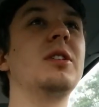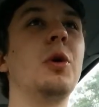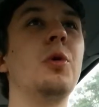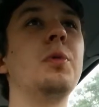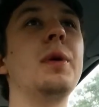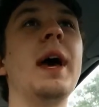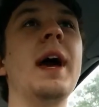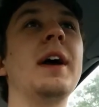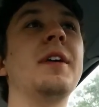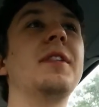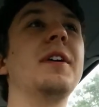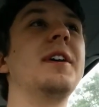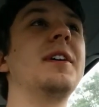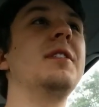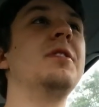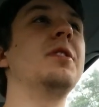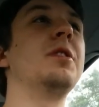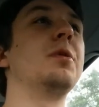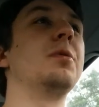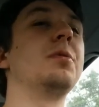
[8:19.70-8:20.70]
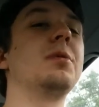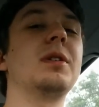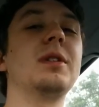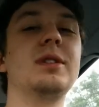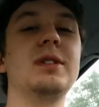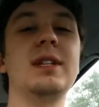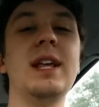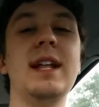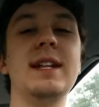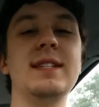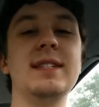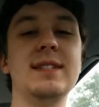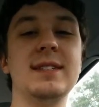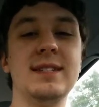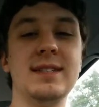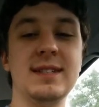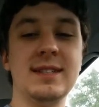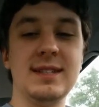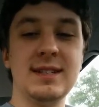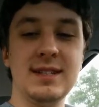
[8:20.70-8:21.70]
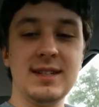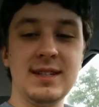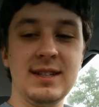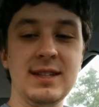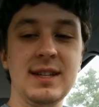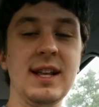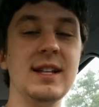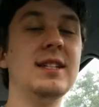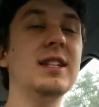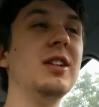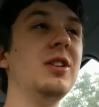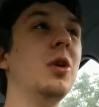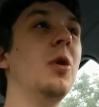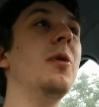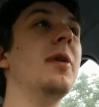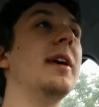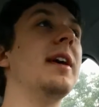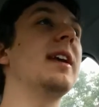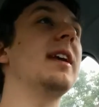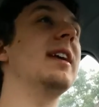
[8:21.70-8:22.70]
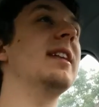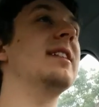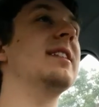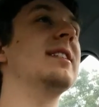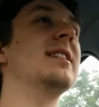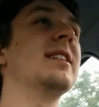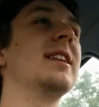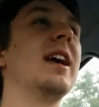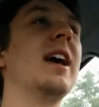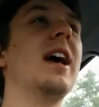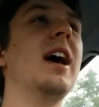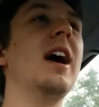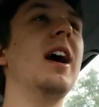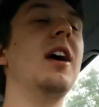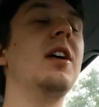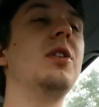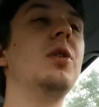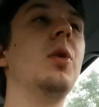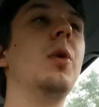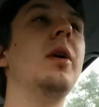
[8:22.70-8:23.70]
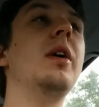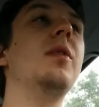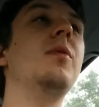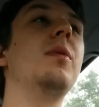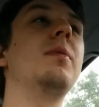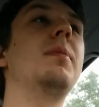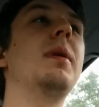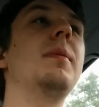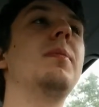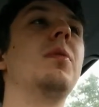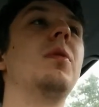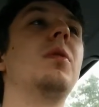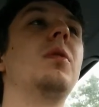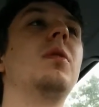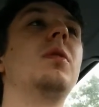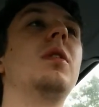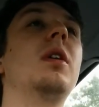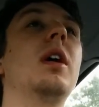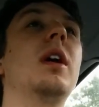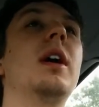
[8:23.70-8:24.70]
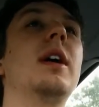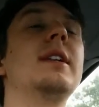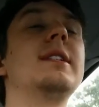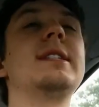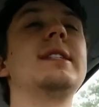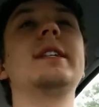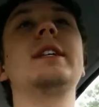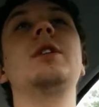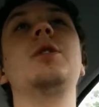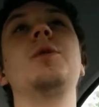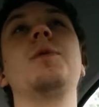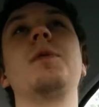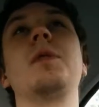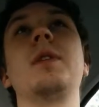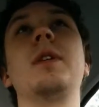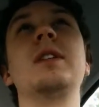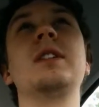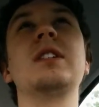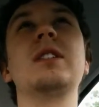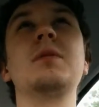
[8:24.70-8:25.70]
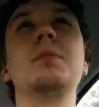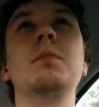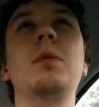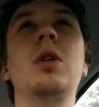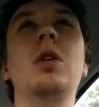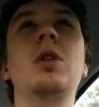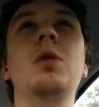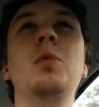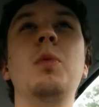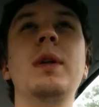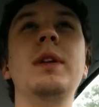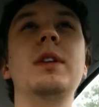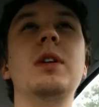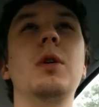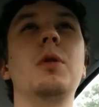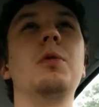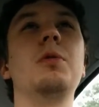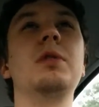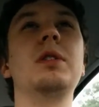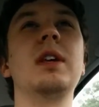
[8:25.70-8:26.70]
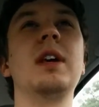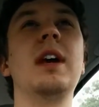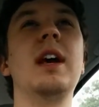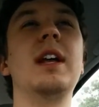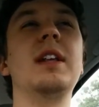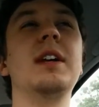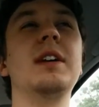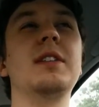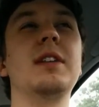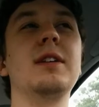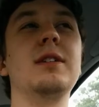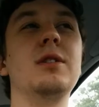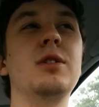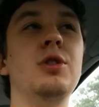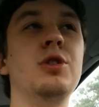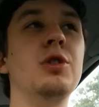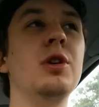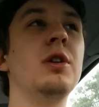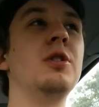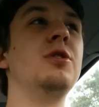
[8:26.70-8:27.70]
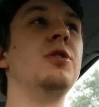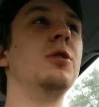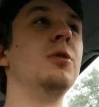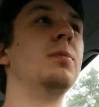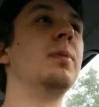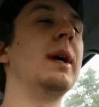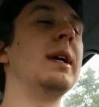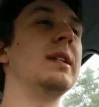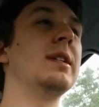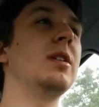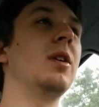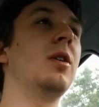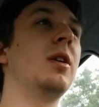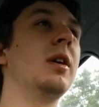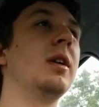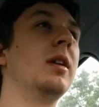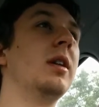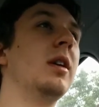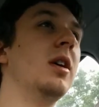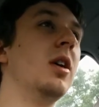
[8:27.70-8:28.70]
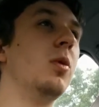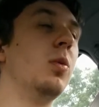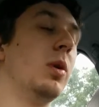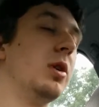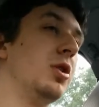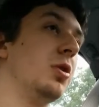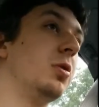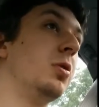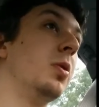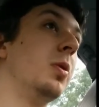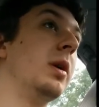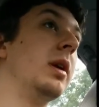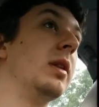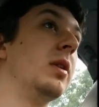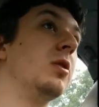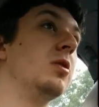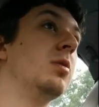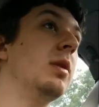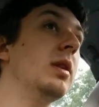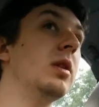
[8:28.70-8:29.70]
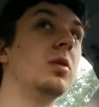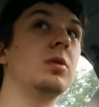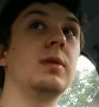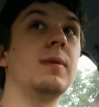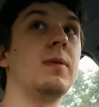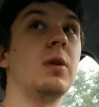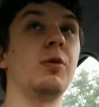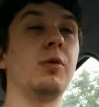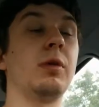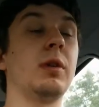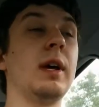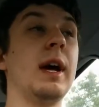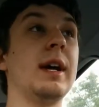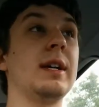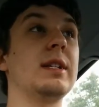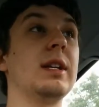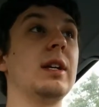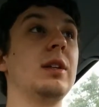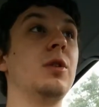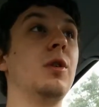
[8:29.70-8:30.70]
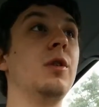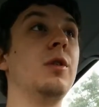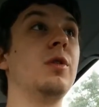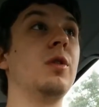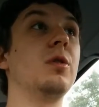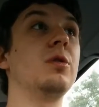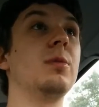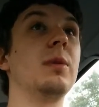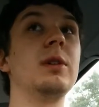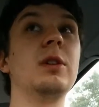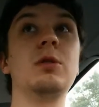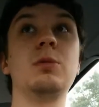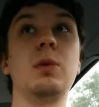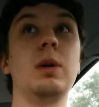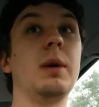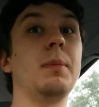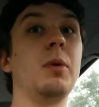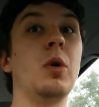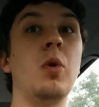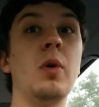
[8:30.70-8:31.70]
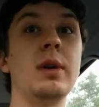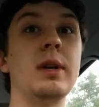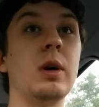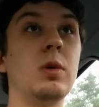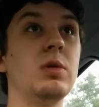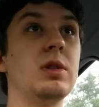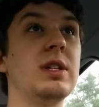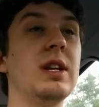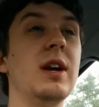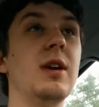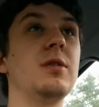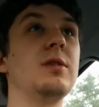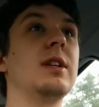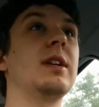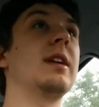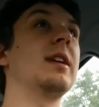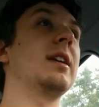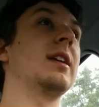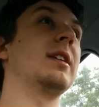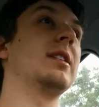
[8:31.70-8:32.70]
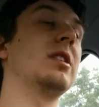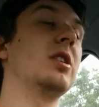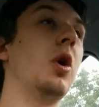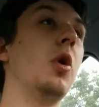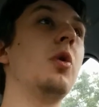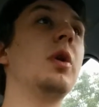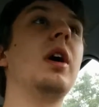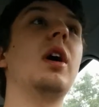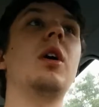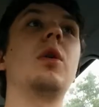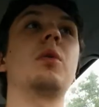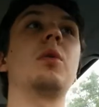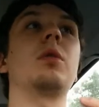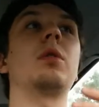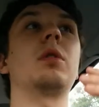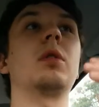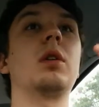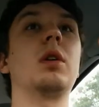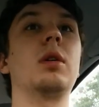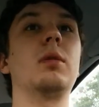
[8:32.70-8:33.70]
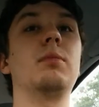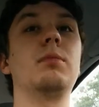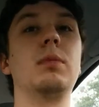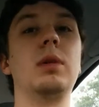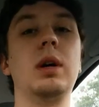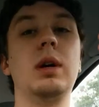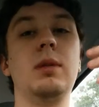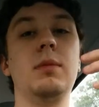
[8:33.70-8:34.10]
don't act like you do. Because that's annoying. It's annoying when people see you for these small windows, and yet they judge you based on what you're doing in those windows. If you're relaxing during those windows, when I'm going downstairs and getting soda or a